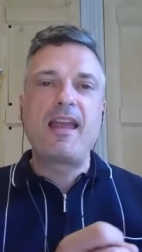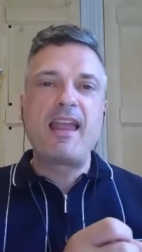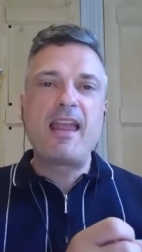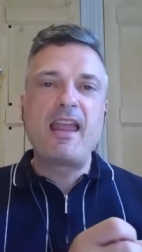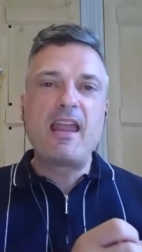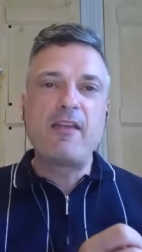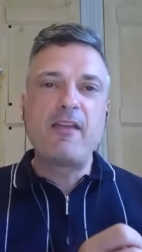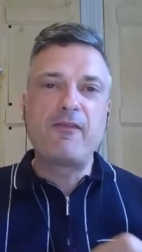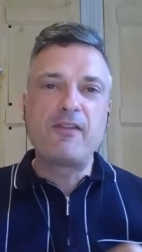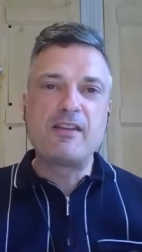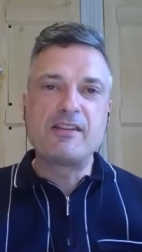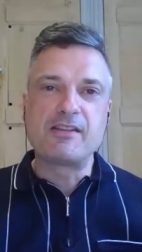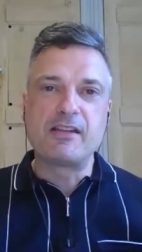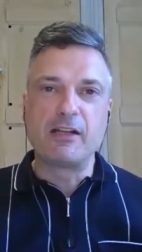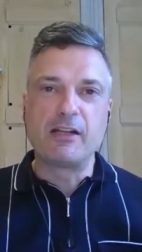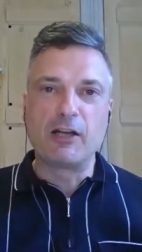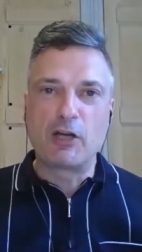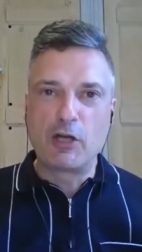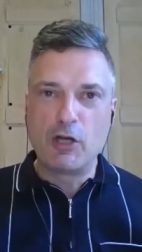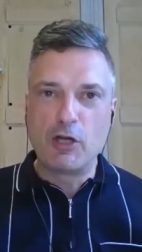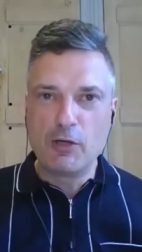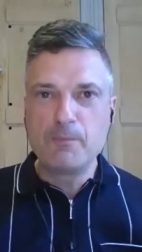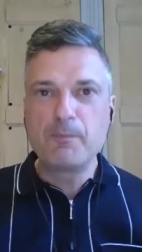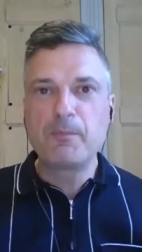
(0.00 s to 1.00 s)
If it's in a
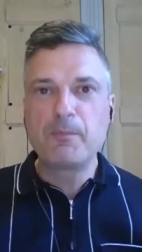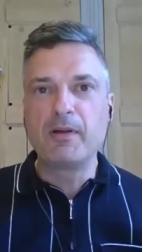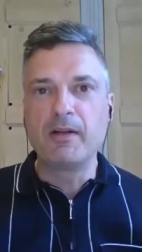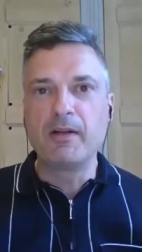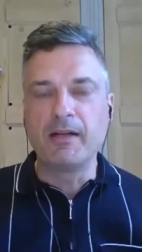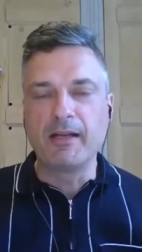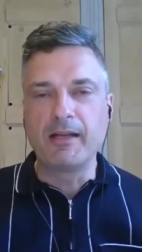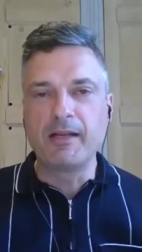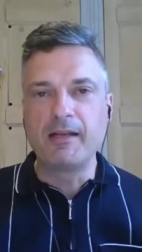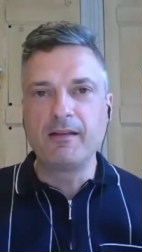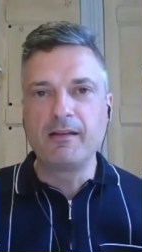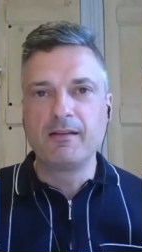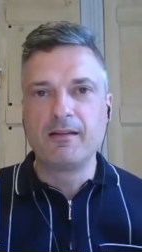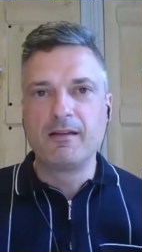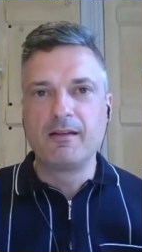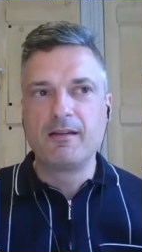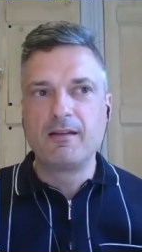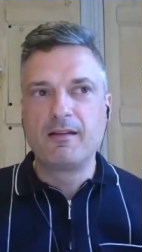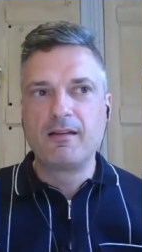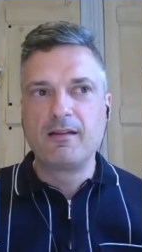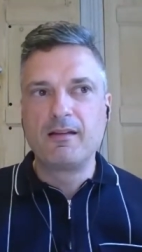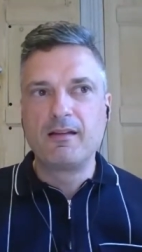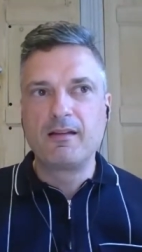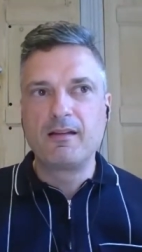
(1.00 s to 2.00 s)
company,
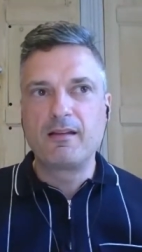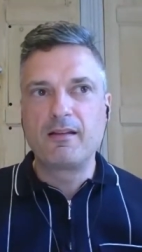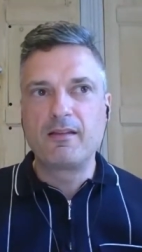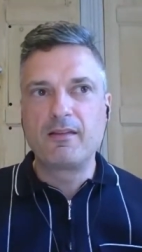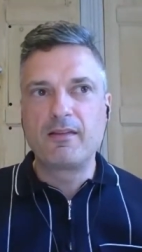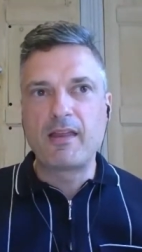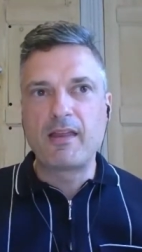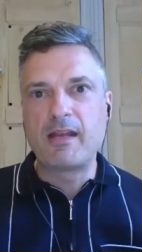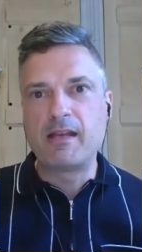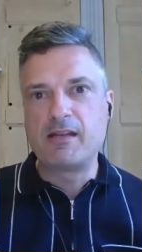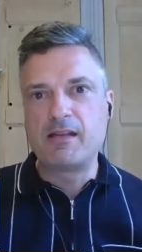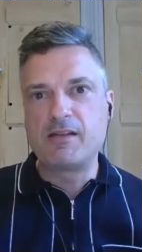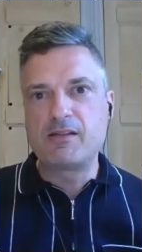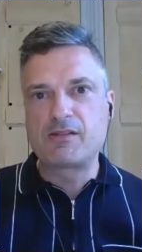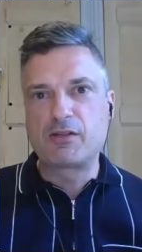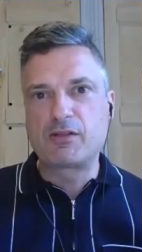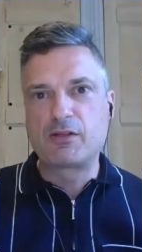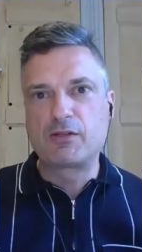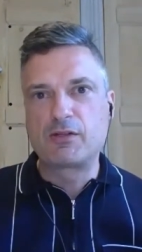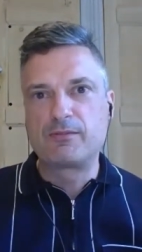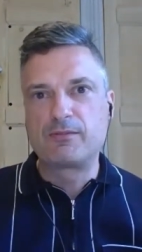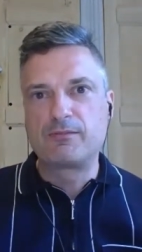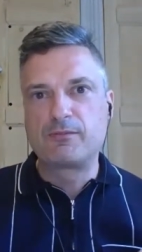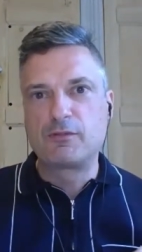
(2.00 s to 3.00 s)
then it's
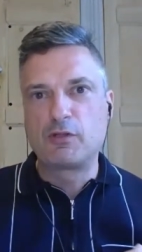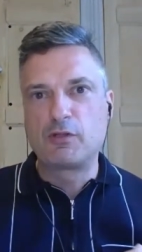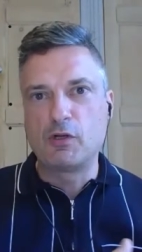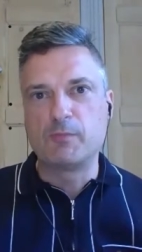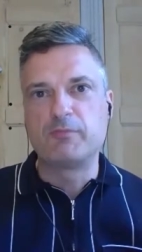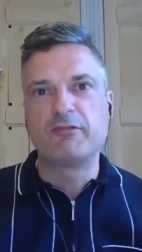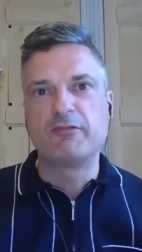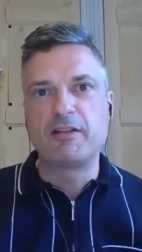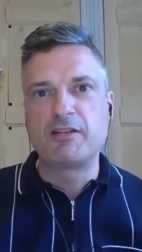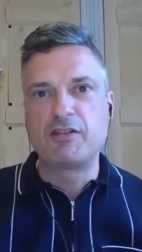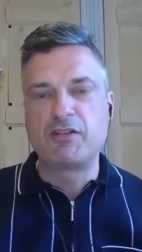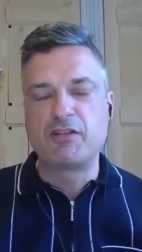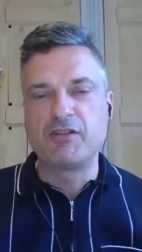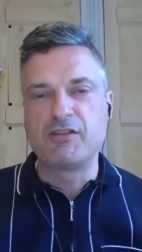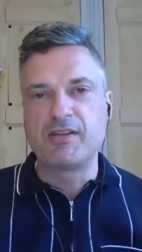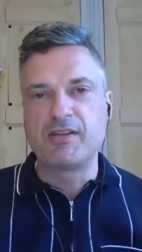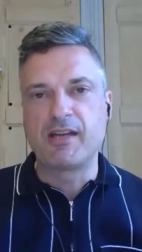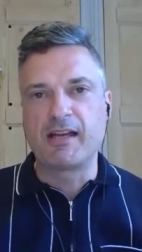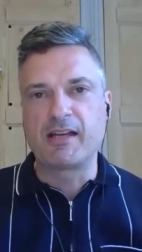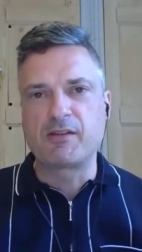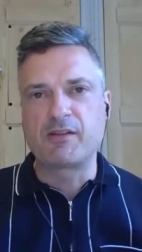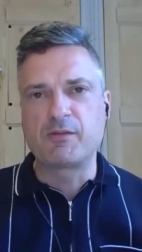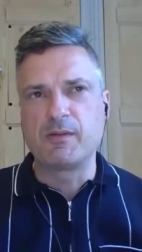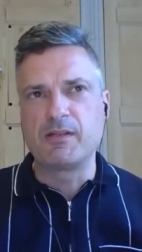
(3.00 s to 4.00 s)
corporation
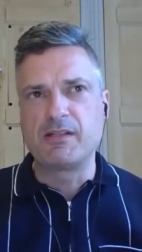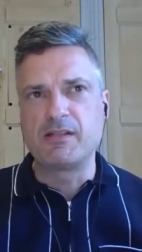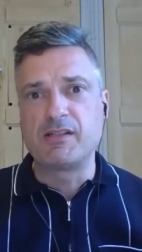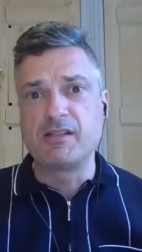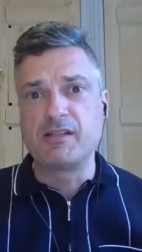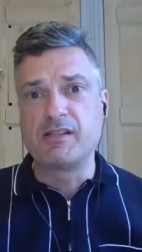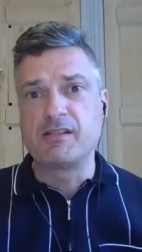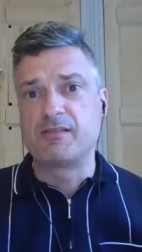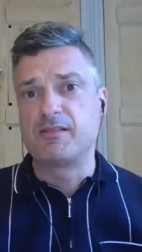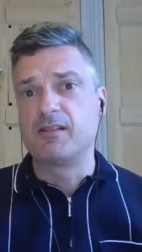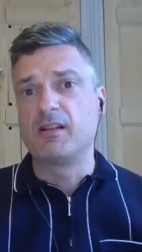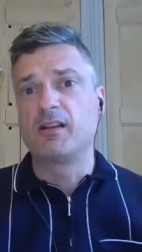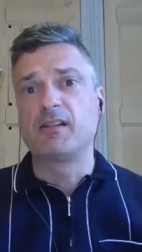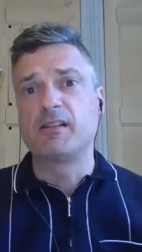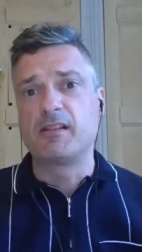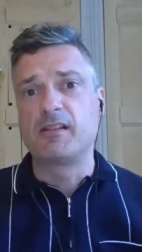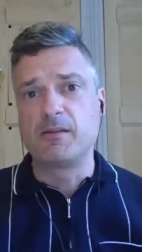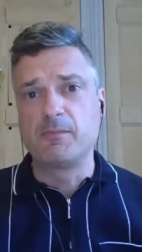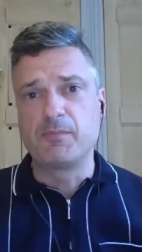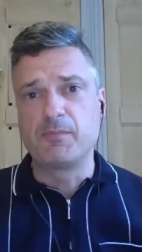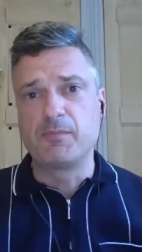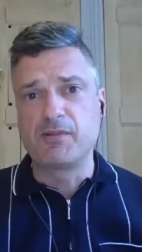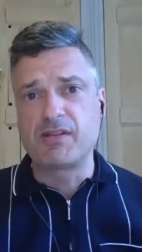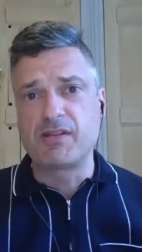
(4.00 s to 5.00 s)
tax, which is
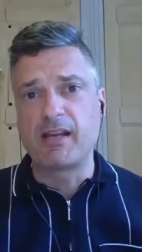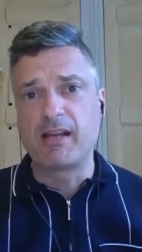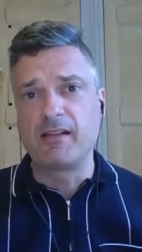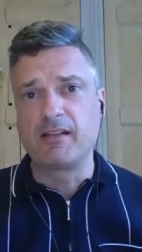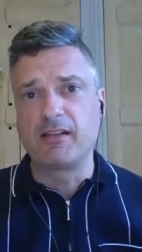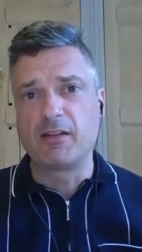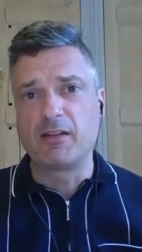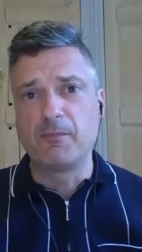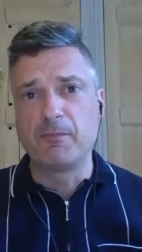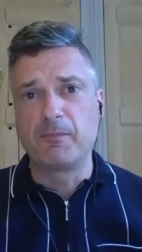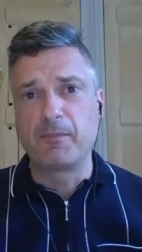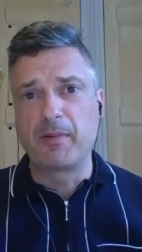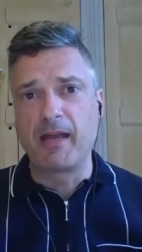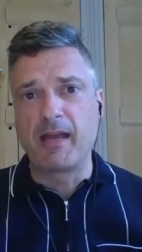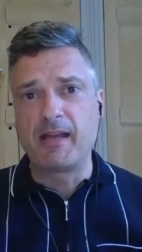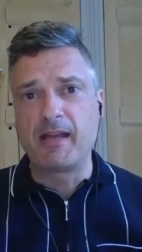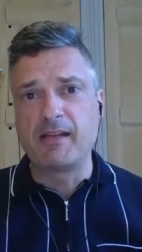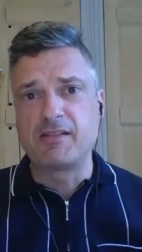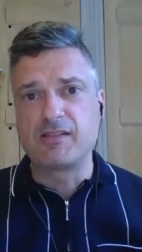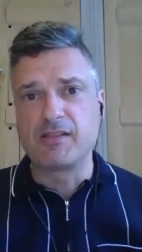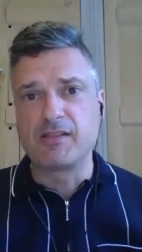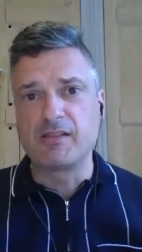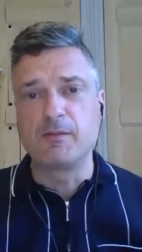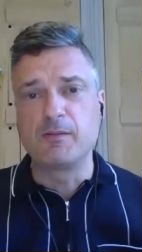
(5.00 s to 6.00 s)
19%
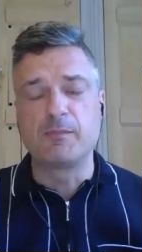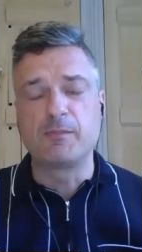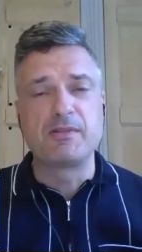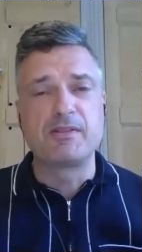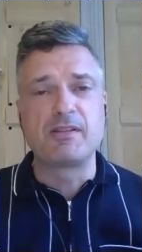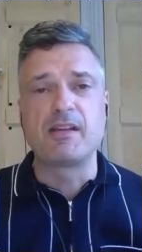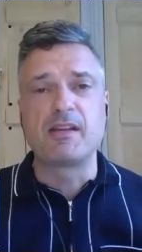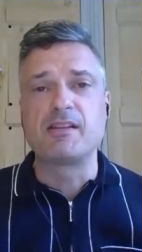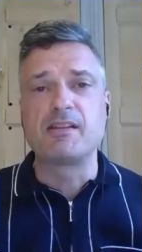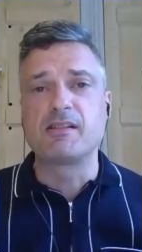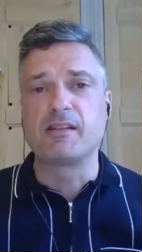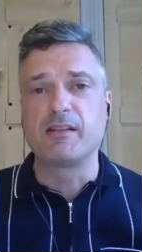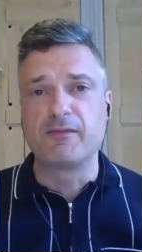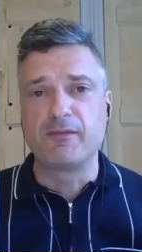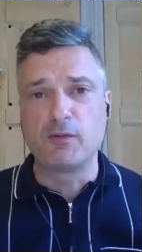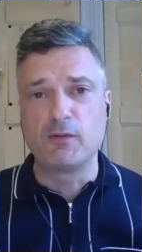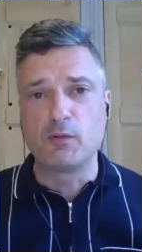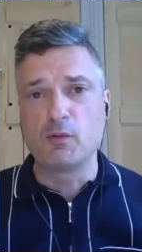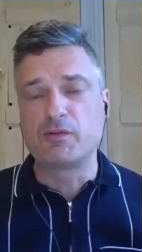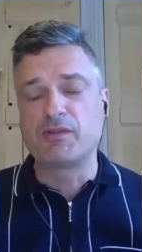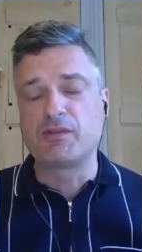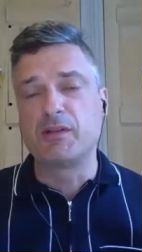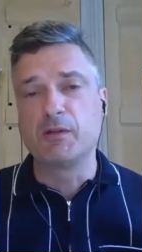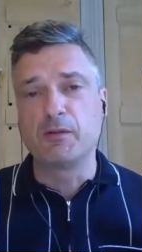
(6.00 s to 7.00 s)
compared to potentially
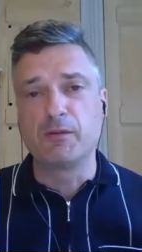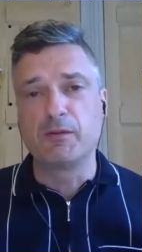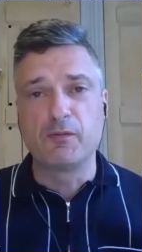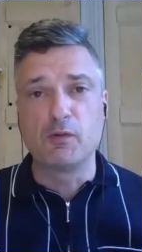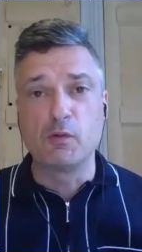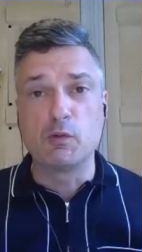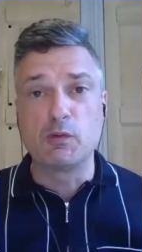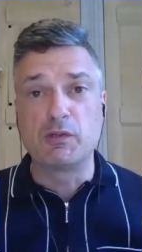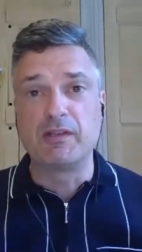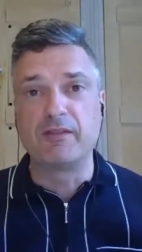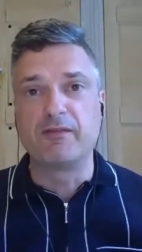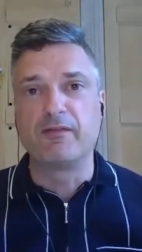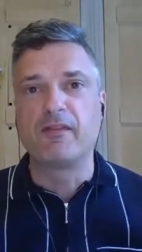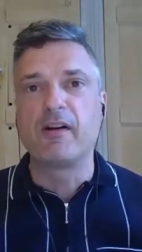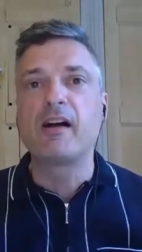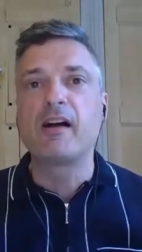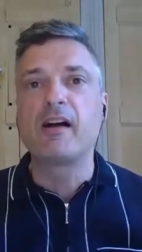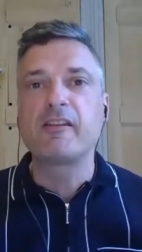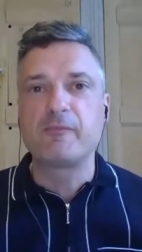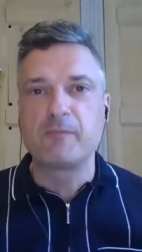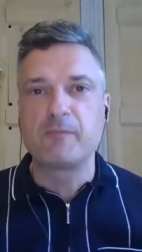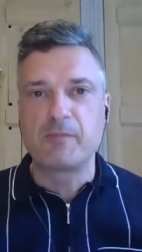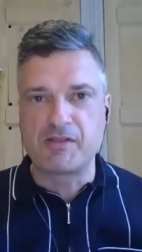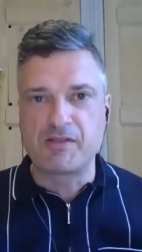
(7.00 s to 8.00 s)
40 or
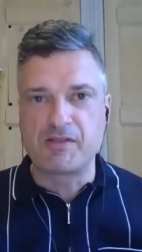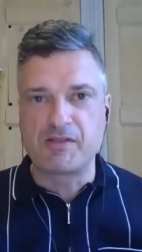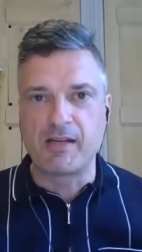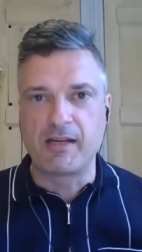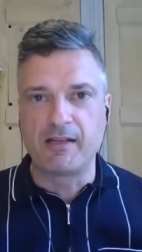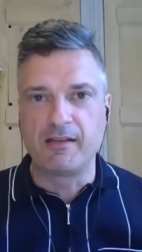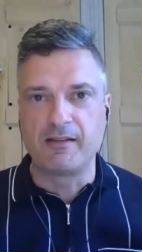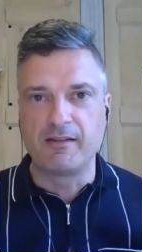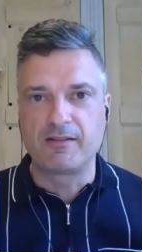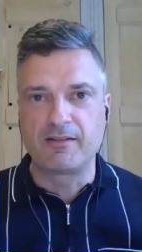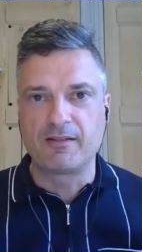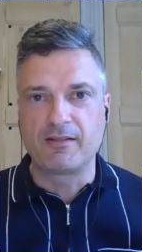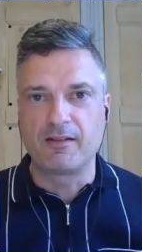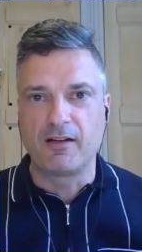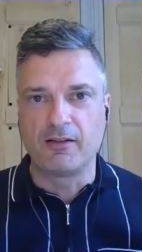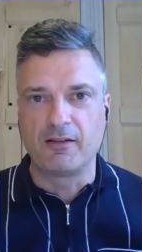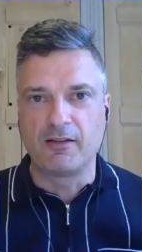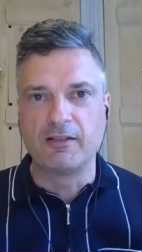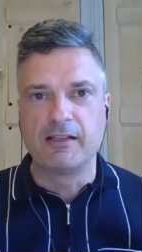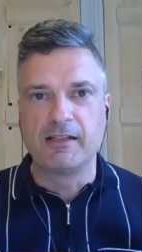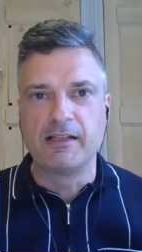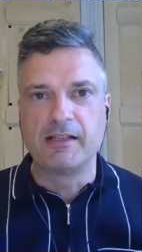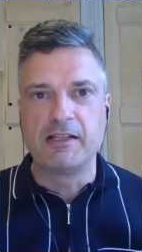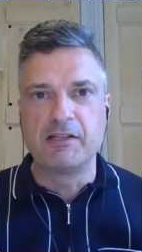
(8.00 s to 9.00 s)
45%
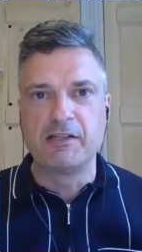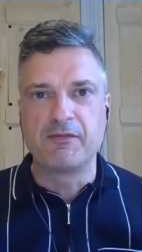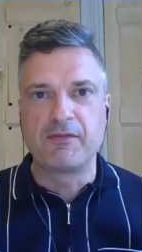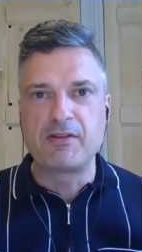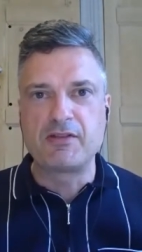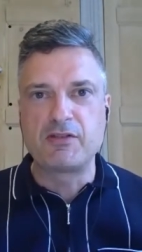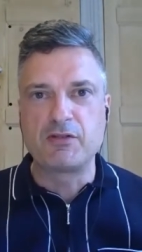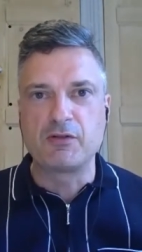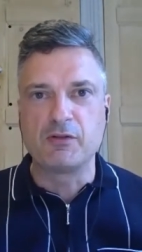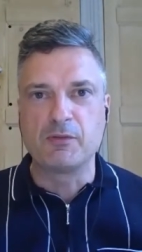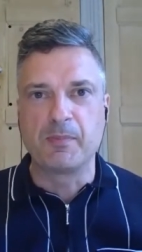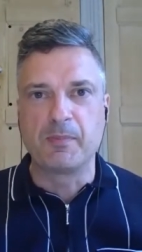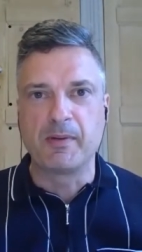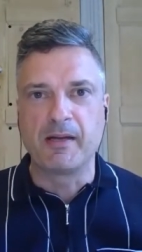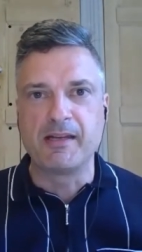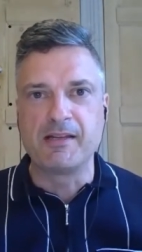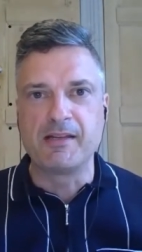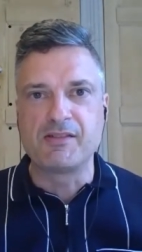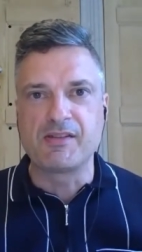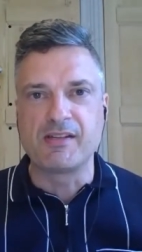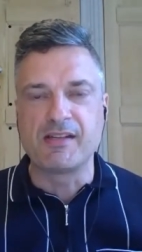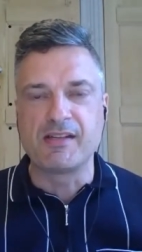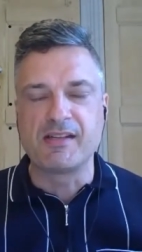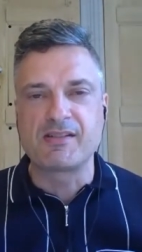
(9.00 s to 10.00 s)
on an individual
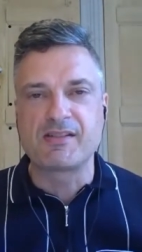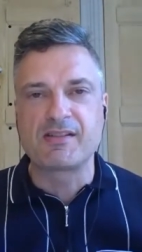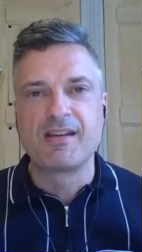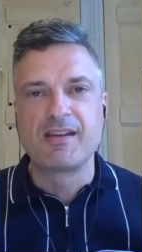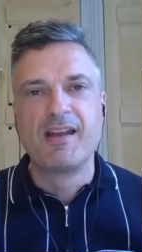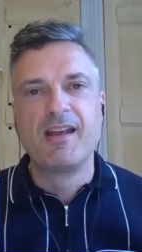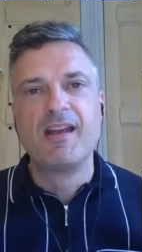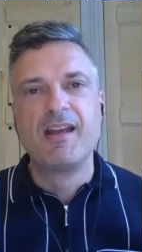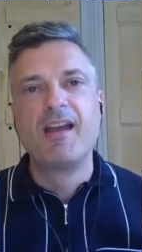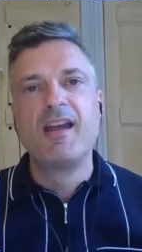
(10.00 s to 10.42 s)
basis.